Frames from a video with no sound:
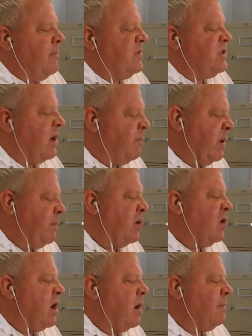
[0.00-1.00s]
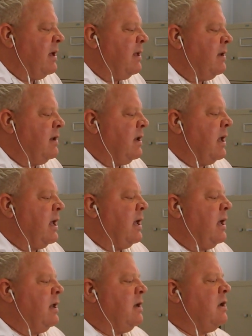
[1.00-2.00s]
some people come in
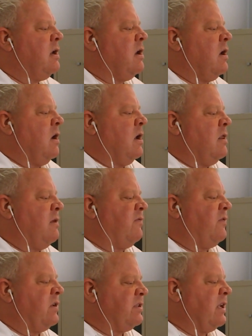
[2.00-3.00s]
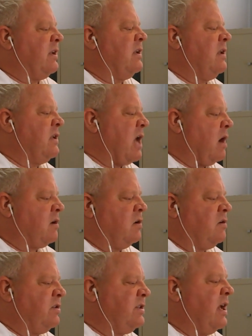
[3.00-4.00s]
and the first thing the
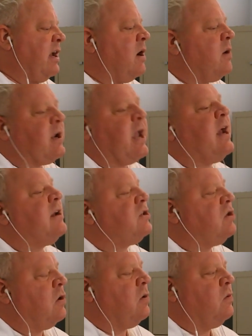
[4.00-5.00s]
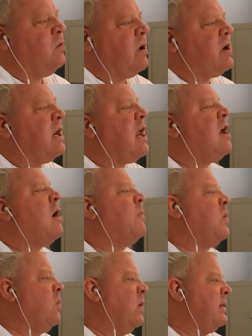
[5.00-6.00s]
doctor will say, okay, so what can I
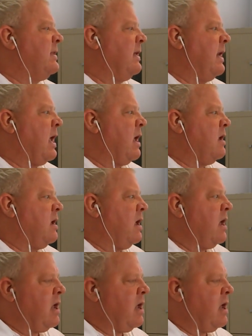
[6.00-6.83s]
help you with today?